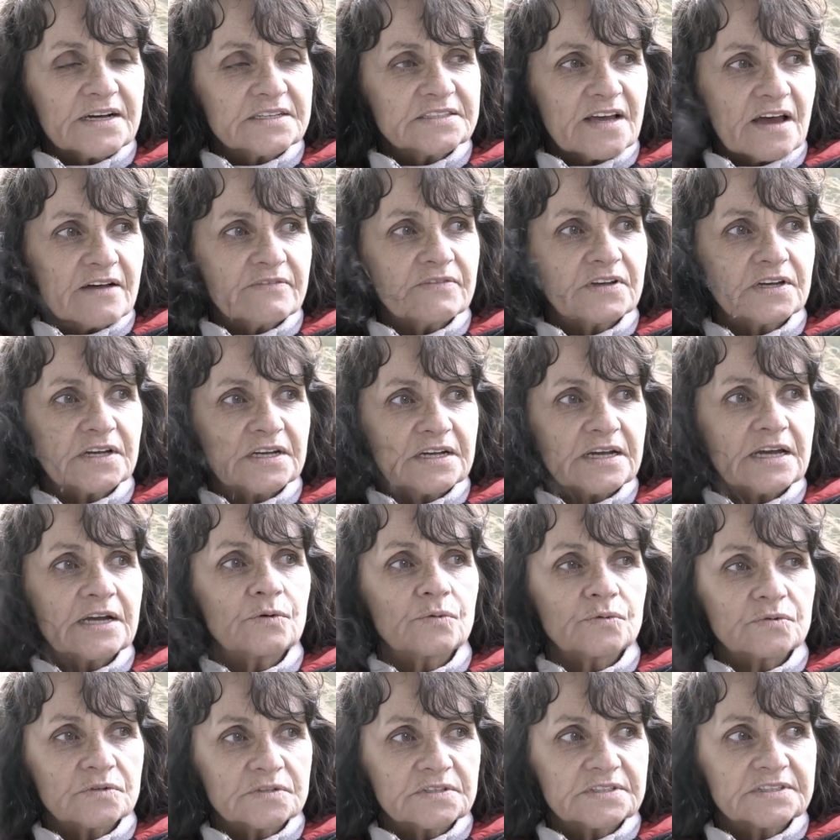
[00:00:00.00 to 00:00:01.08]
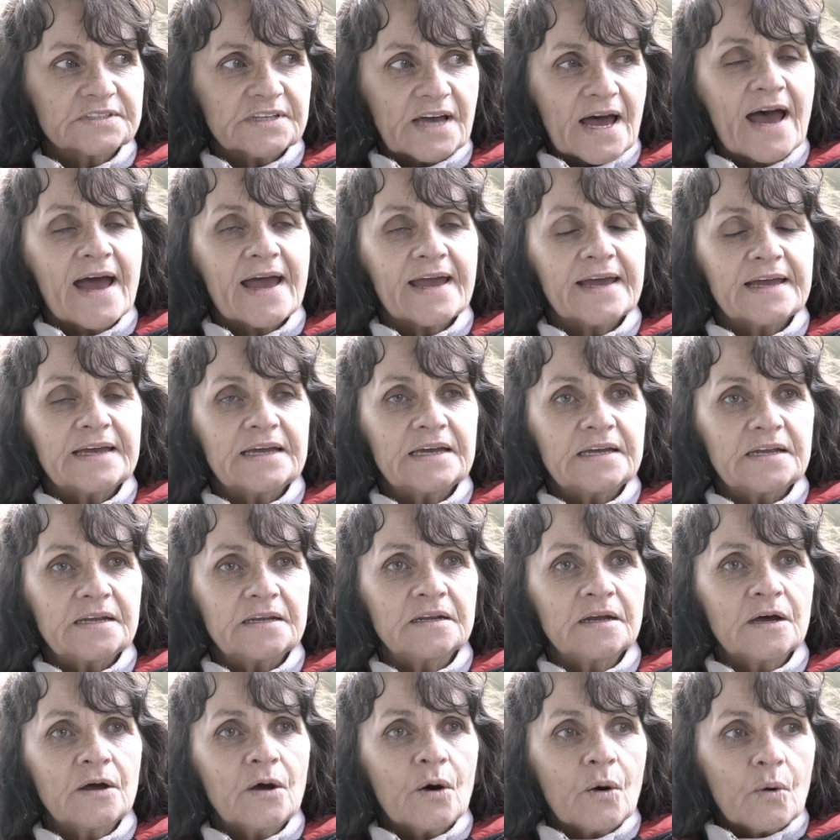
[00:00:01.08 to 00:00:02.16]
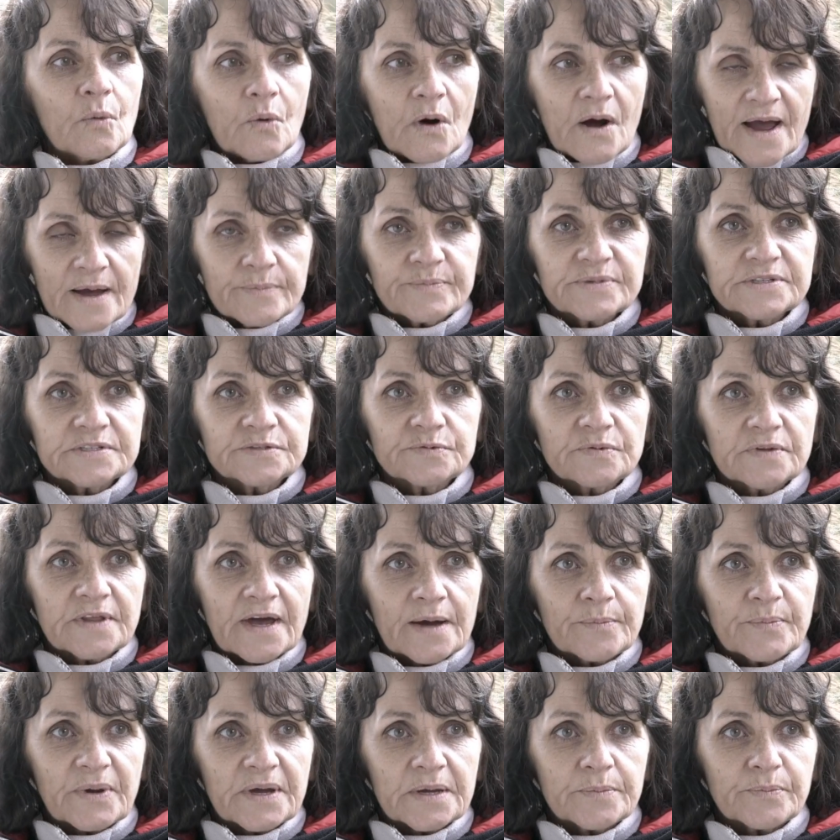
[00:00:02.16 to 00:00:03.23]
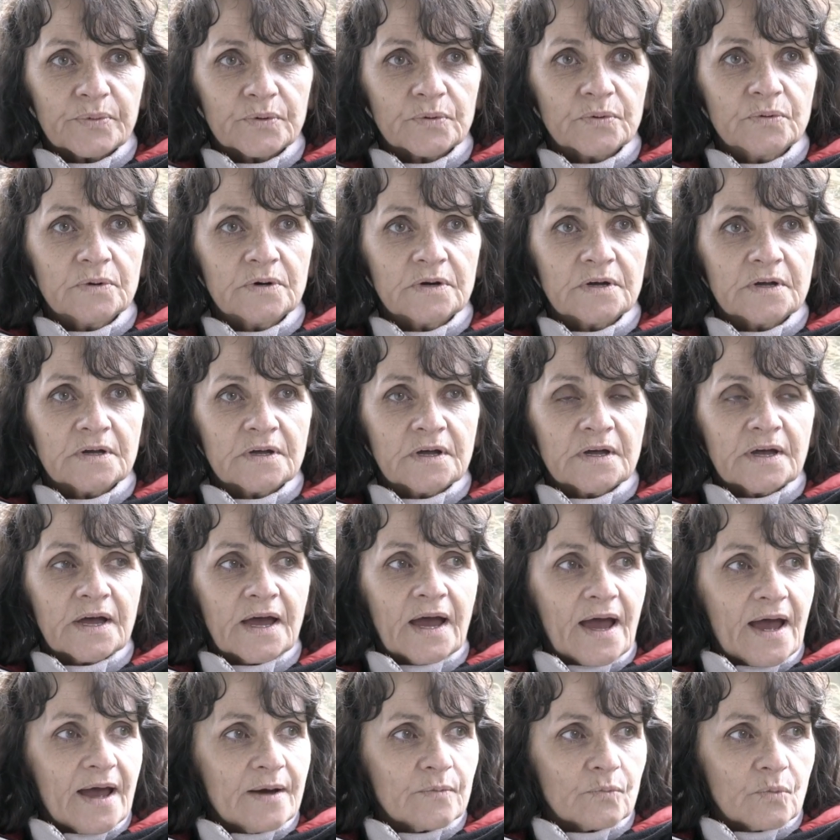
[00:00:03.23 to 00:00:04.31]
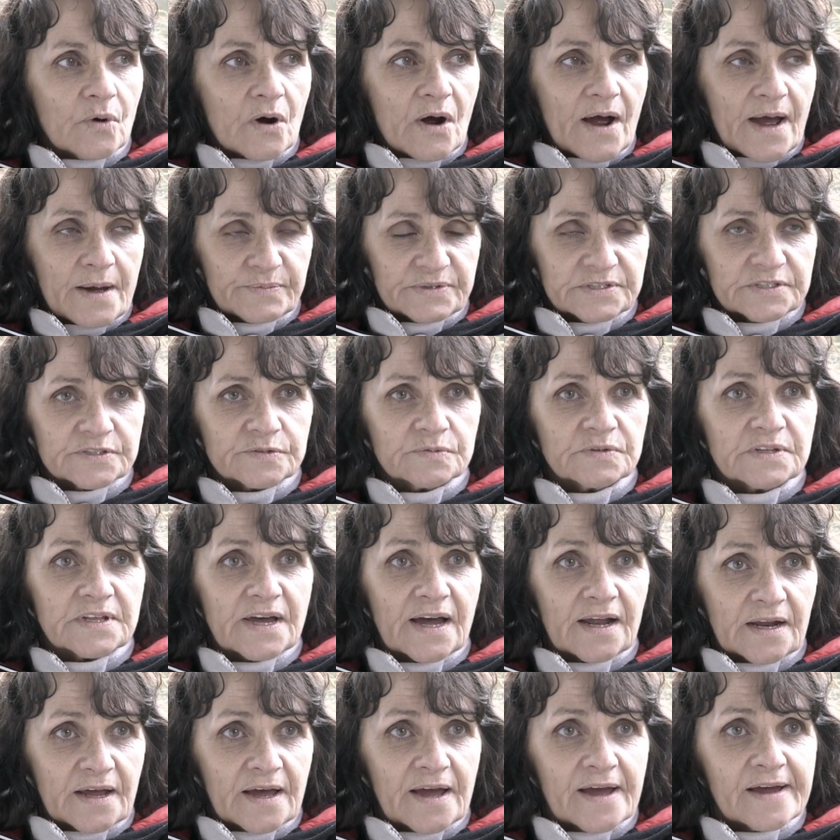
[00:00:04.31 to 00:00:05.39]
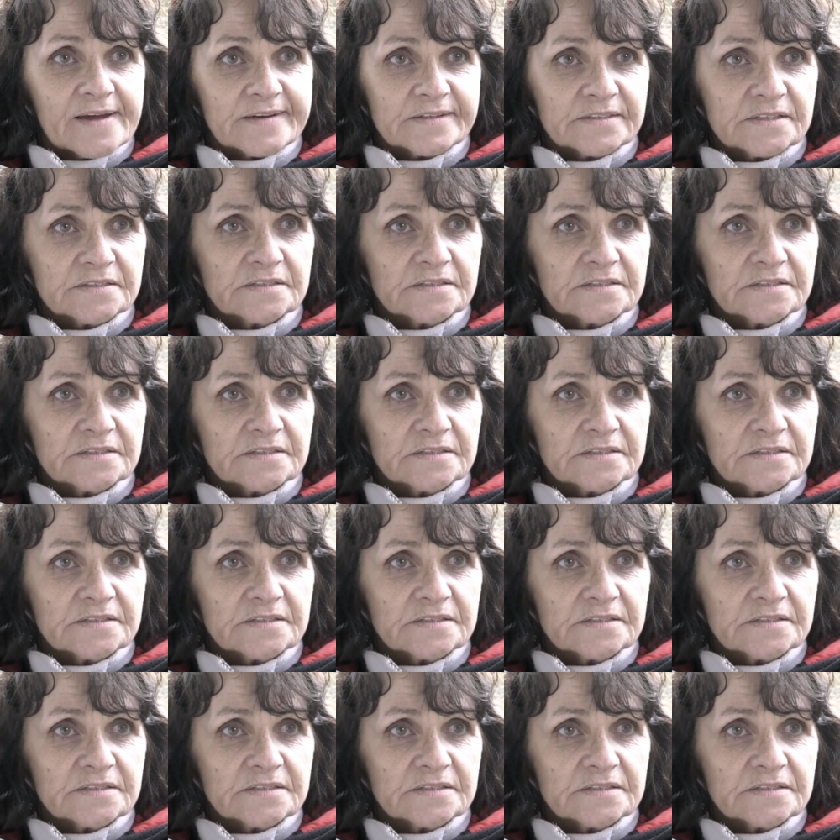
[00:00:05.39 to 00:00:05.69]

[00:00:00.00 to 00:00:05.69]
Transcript: us having an equal say in what happens with our people and what happens with our land.